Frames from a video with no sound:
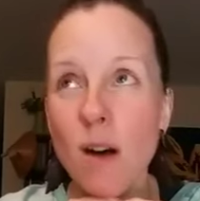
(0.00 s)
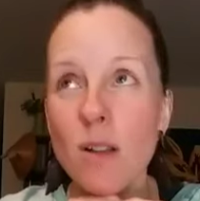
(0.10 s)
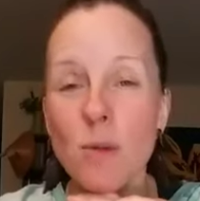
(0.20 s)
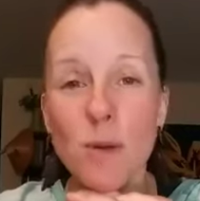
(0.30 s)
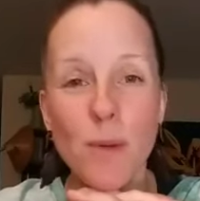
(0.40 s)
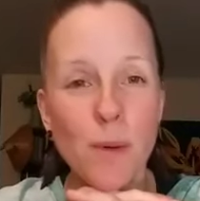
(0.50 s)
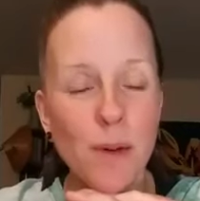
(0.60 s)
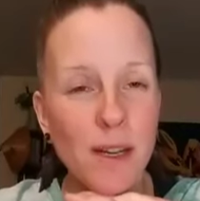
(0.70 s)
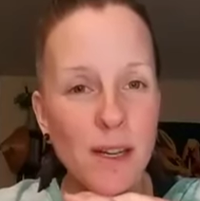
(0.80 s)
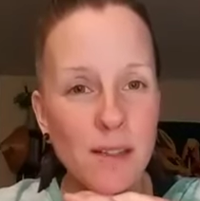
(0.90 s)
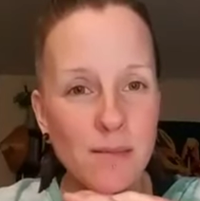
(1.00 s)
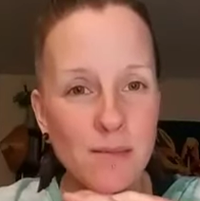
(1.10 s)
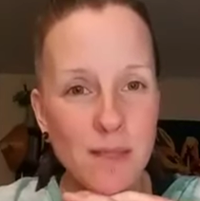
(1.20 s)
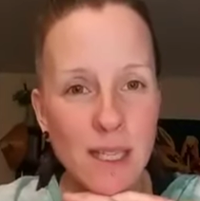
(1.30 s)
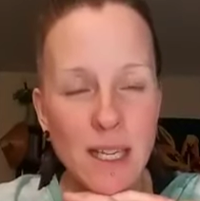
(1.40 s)
All about the aura.
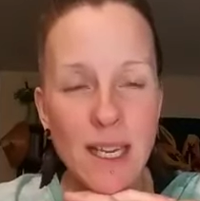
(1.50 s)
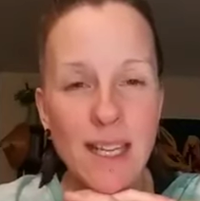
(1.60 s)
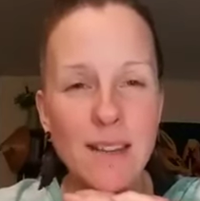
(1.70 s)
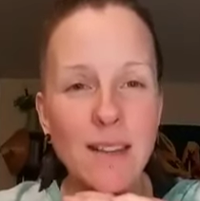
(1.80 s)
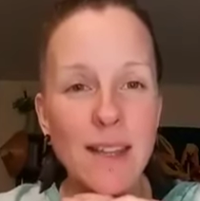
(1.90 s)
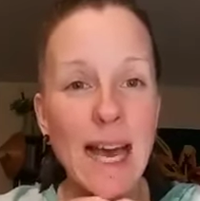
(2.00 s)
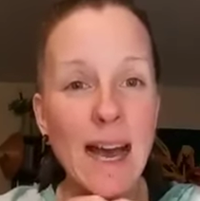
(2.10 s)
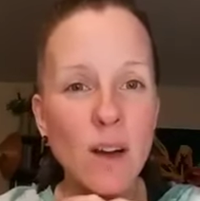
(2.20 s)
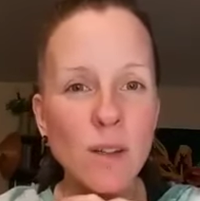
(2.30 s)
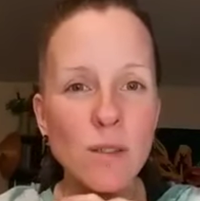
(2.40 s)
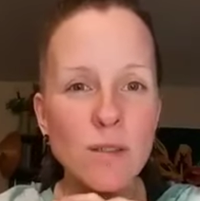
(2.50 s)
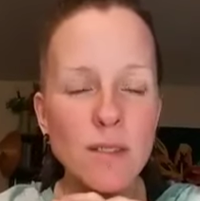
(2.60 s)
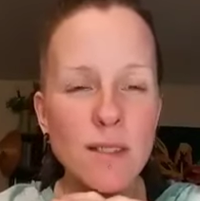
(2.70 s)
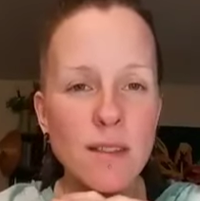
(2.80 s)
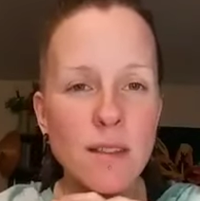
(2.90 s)
It
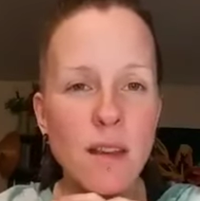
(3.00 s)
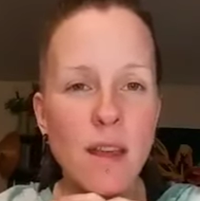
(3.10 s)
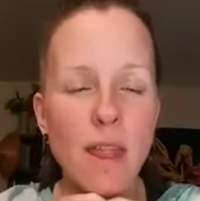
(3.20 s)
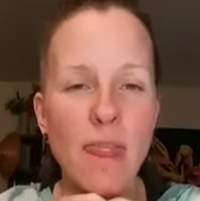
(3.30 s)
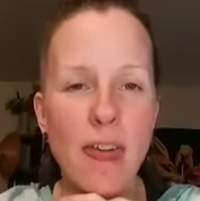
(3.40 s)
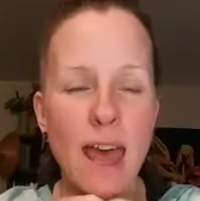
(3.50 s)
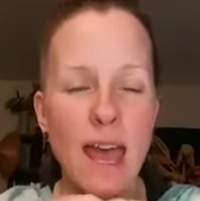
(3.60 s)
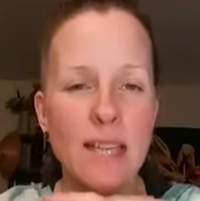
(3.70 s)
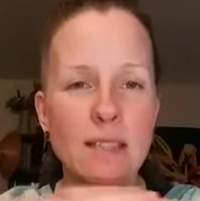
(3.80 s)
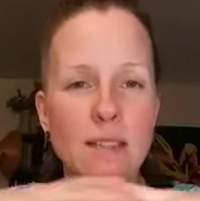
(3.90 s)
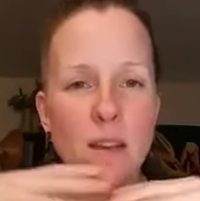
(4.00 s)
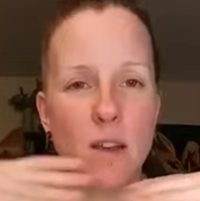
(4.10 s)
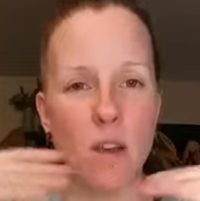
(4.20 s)
allows that